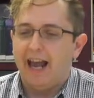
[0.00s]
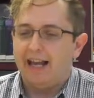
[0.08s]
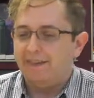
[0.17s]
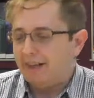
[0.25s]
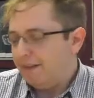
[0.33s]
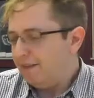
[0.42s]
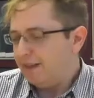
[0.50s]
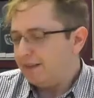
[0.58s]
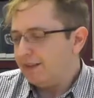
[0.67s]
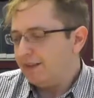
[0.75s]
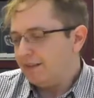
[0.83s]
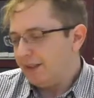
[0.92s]
And
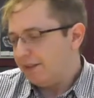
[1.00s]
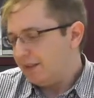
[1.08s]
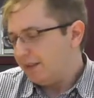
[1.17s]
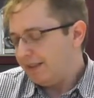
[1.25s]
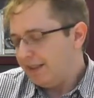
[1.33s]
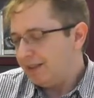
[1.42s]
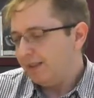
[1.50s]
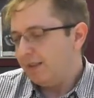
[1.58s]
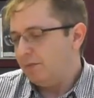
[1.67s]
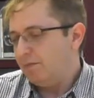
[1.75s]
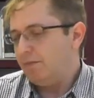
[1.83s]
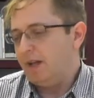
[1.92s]
there's a
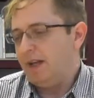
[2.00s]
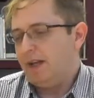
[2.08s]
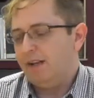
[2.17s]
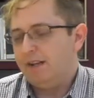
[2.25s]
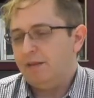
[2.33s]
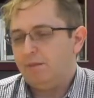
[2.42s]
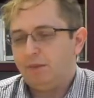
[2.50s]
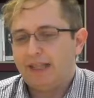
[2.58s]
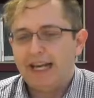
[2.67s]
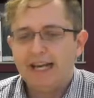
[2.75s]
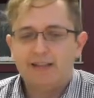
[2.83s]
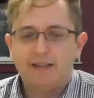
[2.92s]
system in
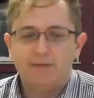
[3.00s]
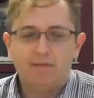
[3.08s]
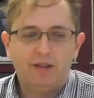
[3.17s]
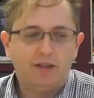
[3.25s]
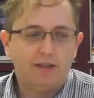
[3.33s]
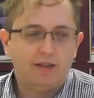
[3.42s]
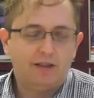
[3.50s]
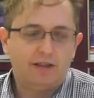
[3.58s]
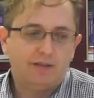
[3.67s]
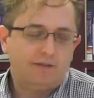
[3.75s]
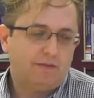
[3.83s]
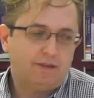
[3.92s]
place which
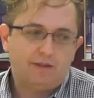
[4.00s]
is